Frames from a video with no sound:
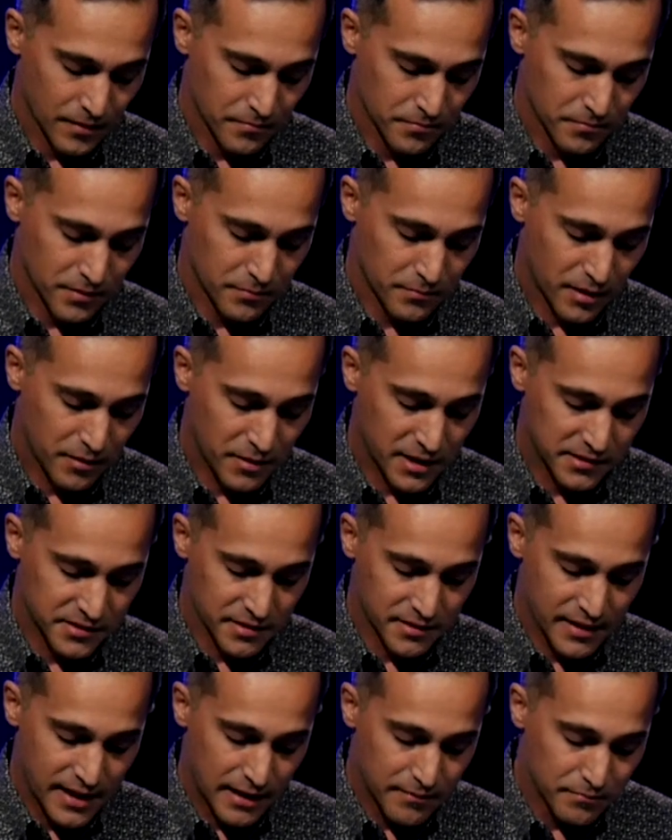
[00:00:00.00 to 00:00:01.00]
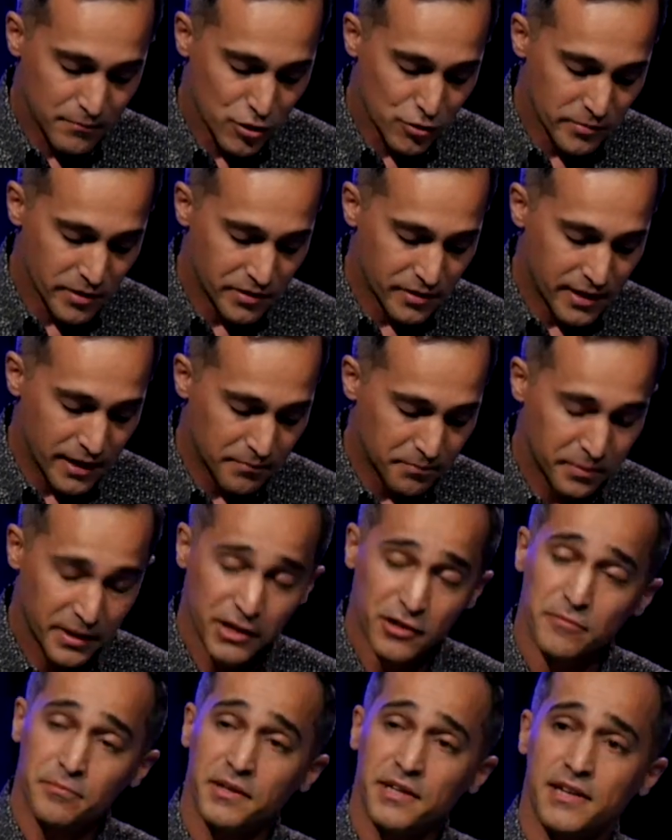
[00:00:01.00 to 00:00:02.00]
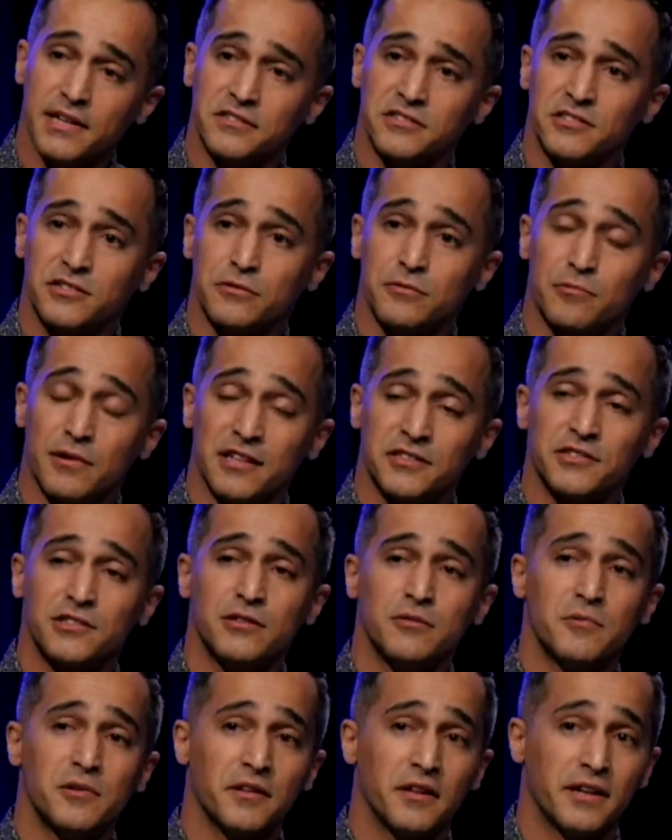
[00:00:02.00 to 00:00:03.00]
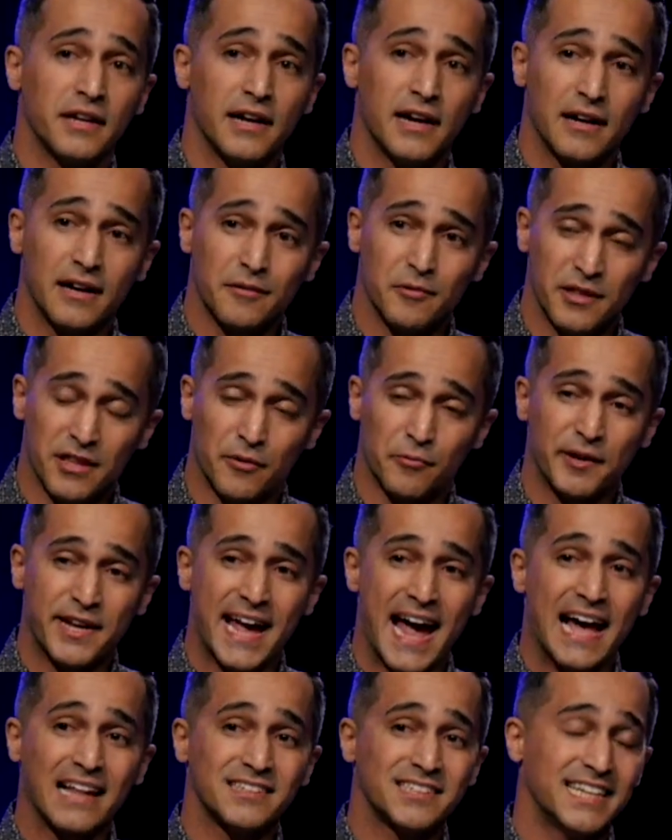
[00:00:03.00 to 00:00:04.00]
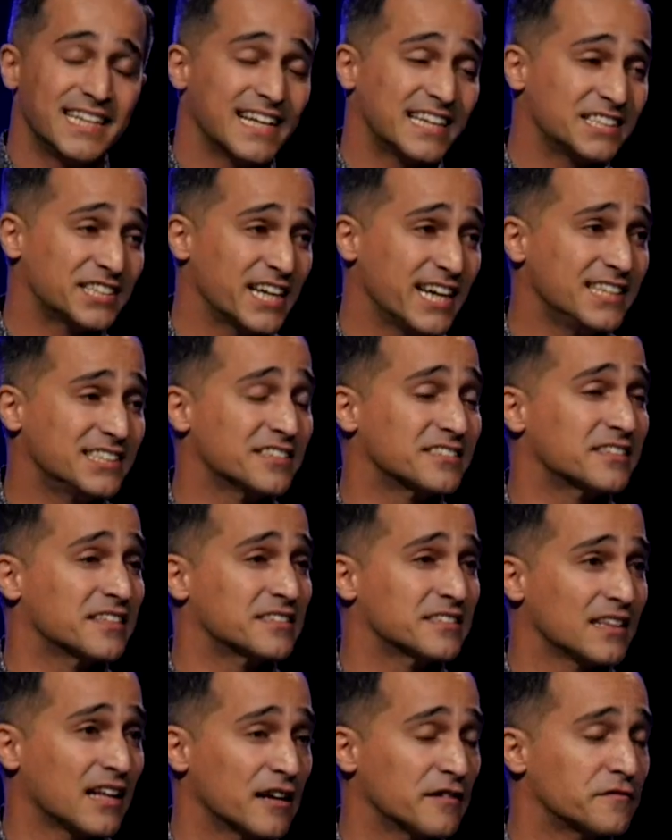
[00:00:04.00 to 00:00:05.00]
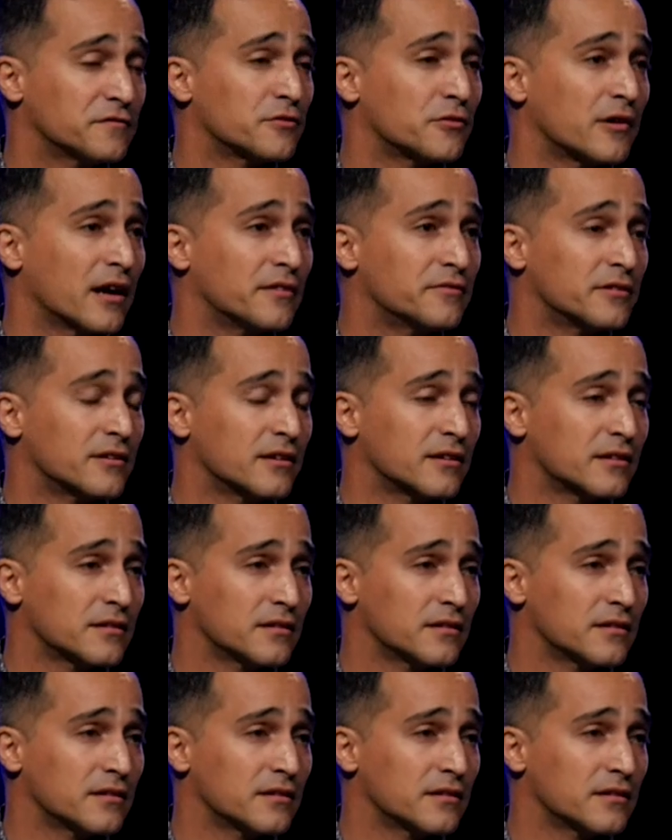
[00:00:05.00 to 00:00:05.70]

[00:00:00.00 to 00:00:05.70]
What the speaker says: But maybe it's in that moment that Peter begins to wrestle with a reality that changes his life forever.